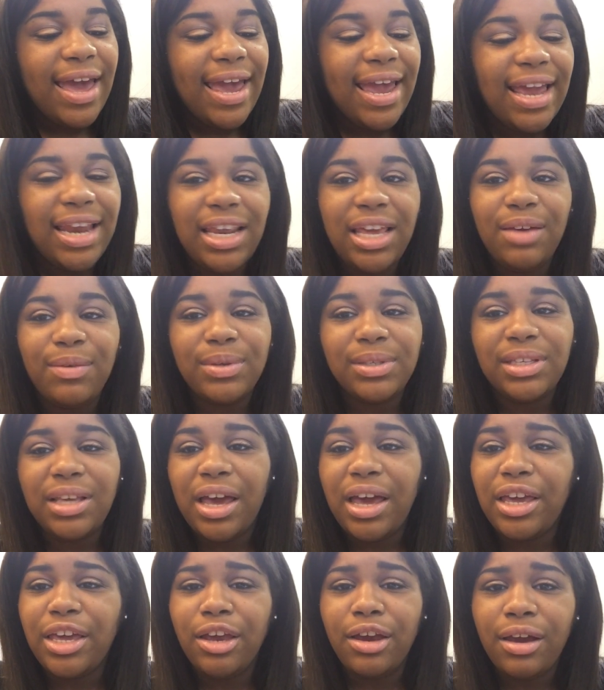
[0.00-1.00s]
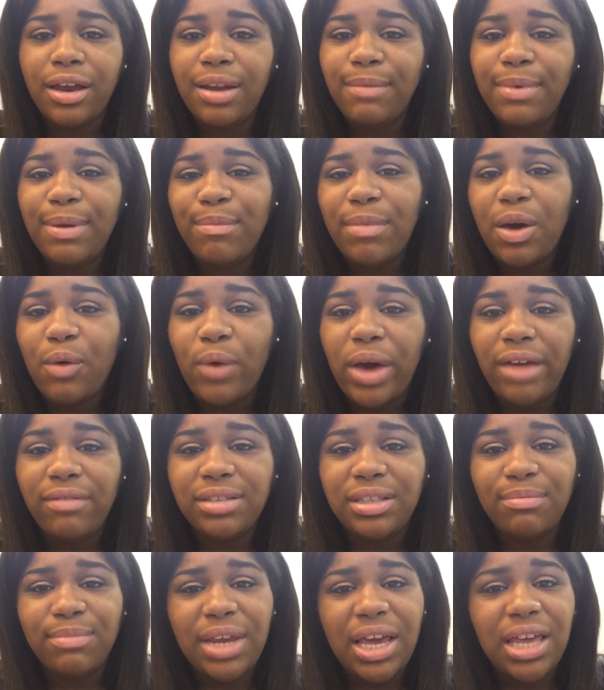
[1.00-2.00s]
And he was like, "You're gonna be my wife
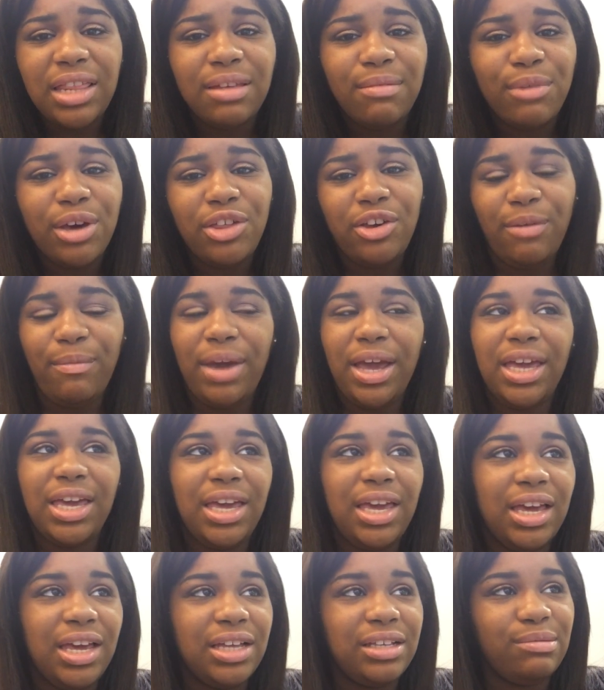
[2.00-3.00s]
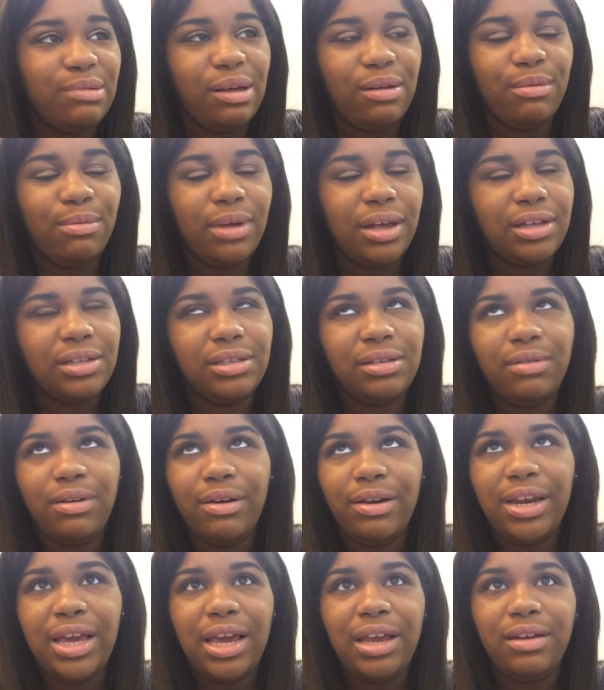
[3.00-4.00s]
someday, the mother of my kids, blah, blah, blah." So we
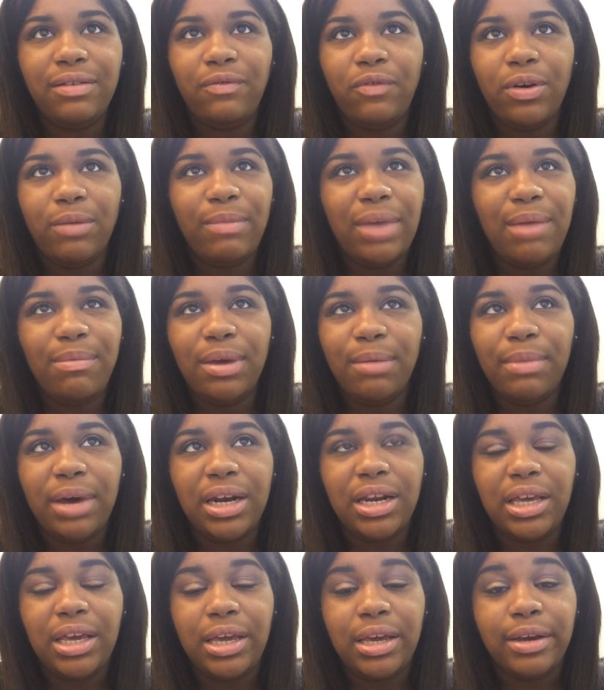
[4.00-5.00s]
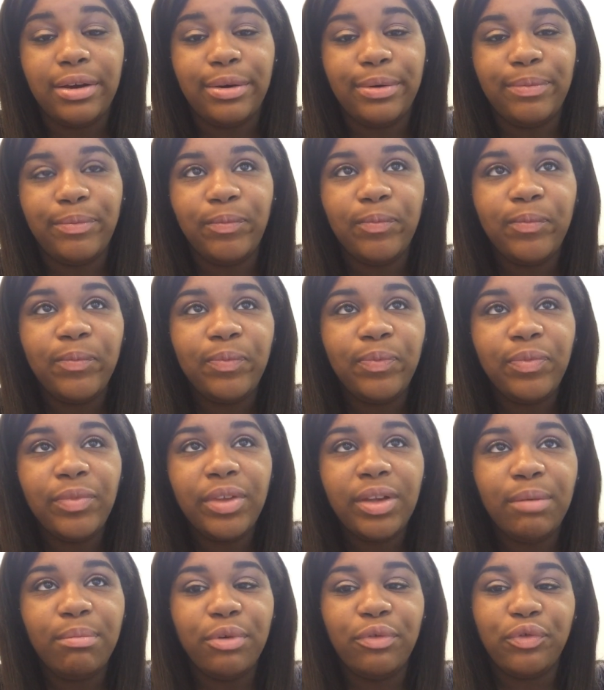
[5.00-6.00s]
were dating for maybe about a year
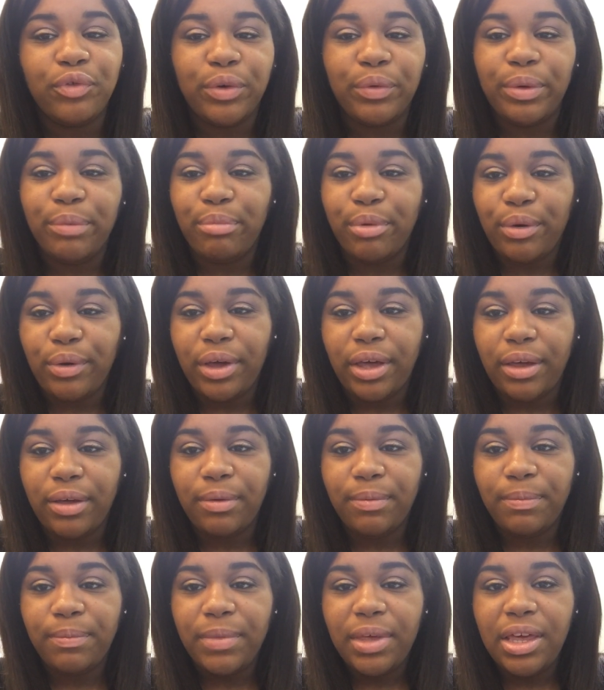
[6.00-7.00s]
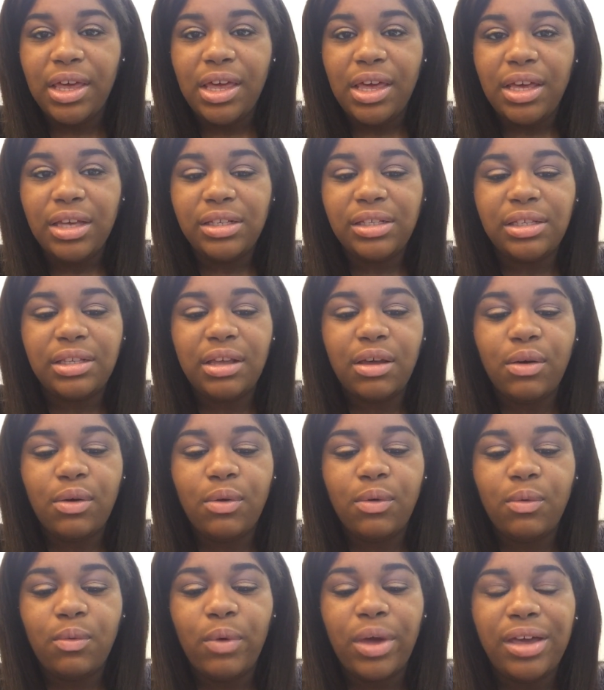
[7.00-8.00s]
before we broke up.
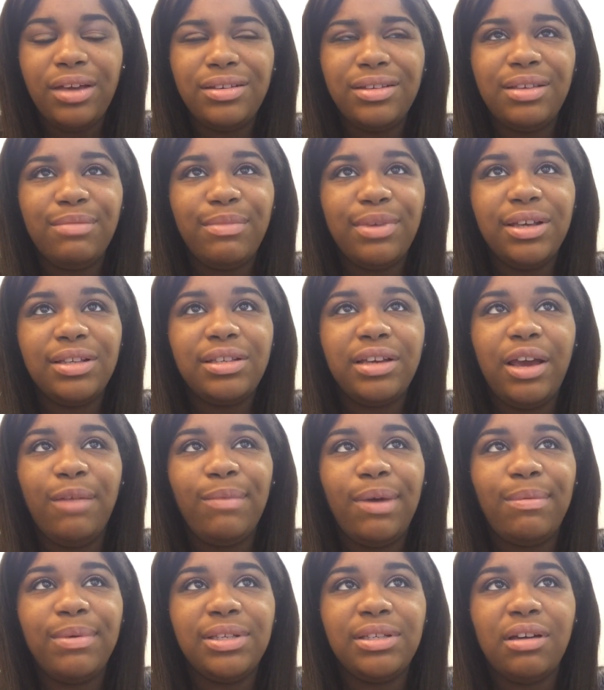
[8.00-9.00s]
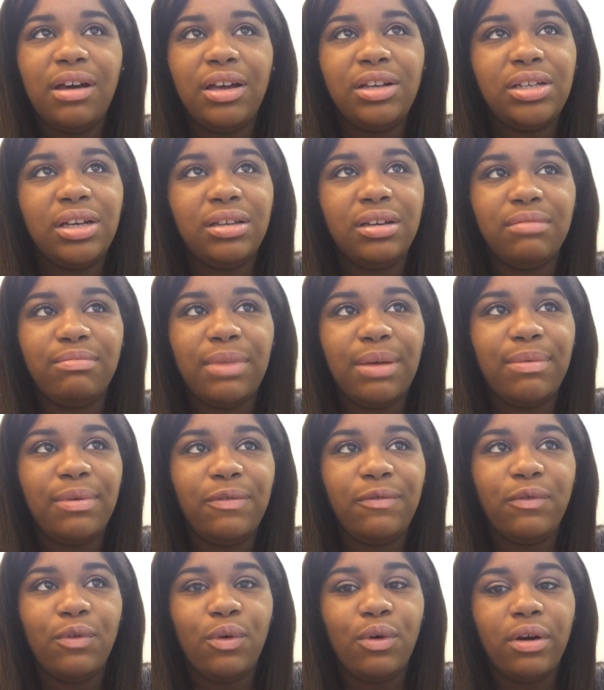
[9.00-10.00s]
So while he's in the military, maybe saw each other maybe
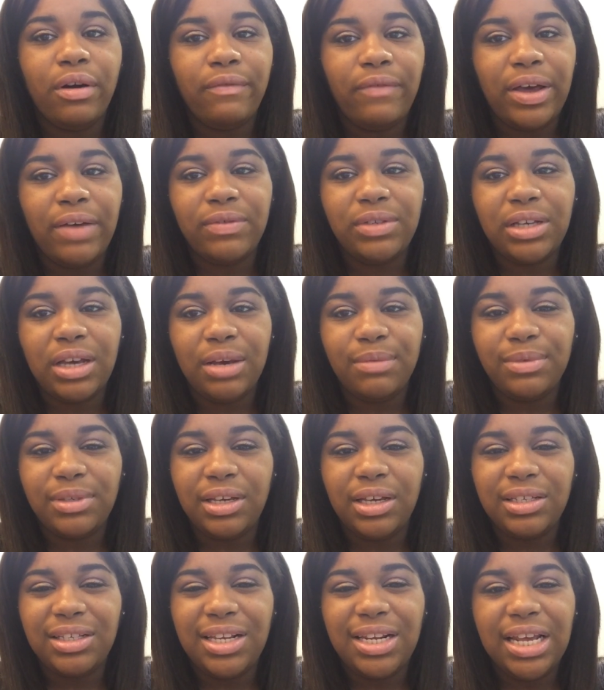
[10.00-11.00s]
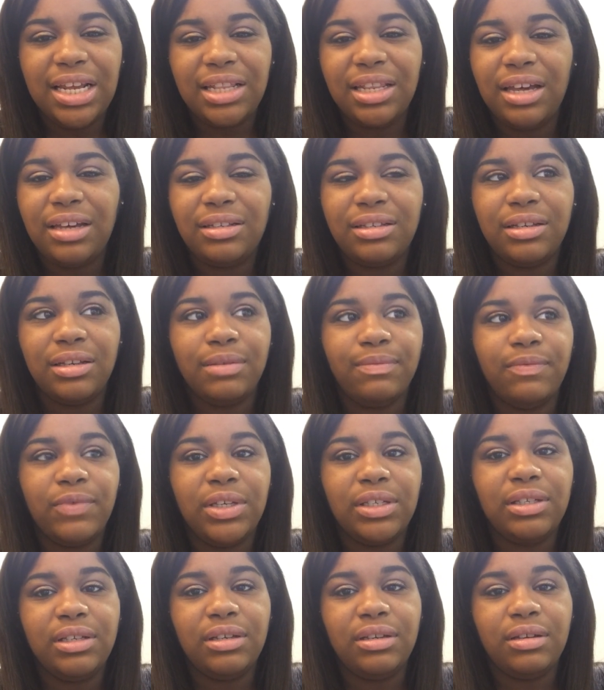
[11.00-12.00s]
4 or 5 times, because he didn't like to come
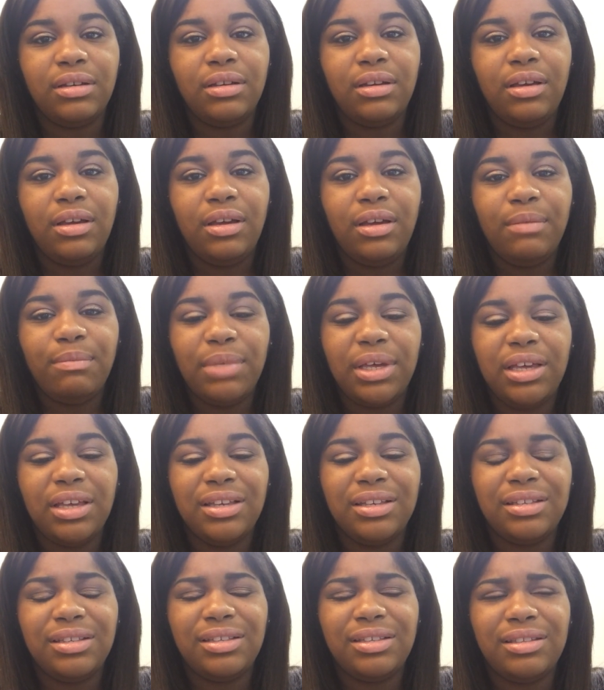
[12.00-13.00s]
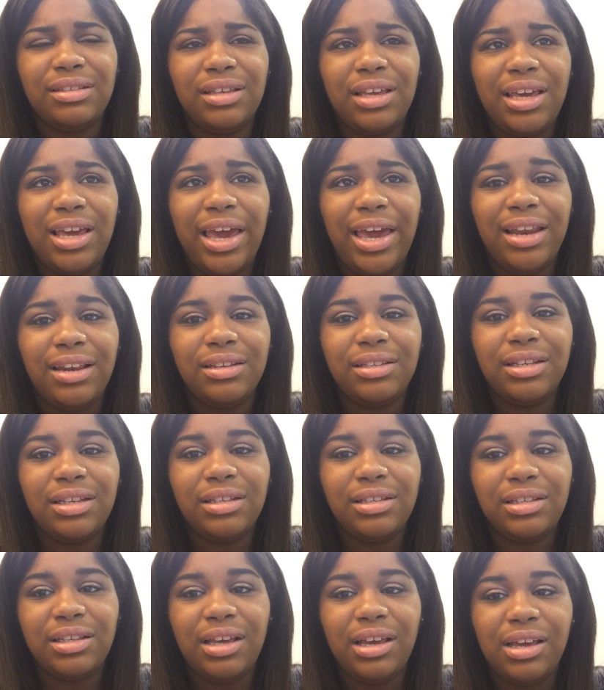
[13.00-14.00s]
visit because he hated
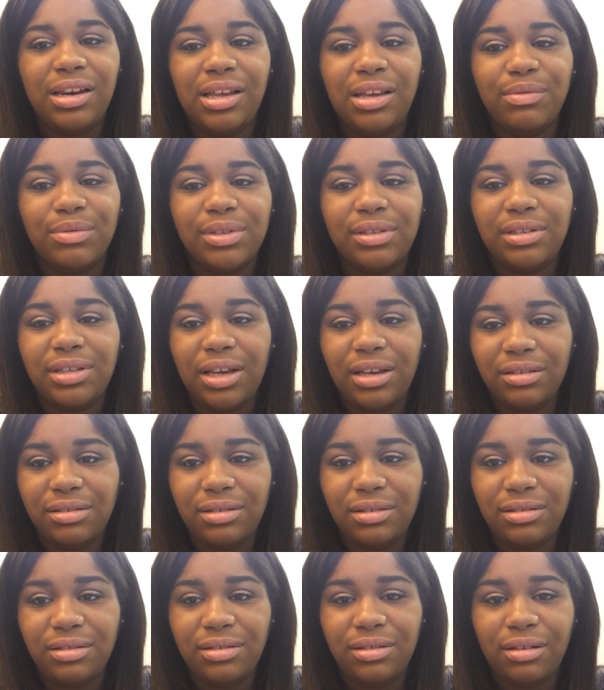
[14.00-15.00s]
Tennessee and he was in Texas.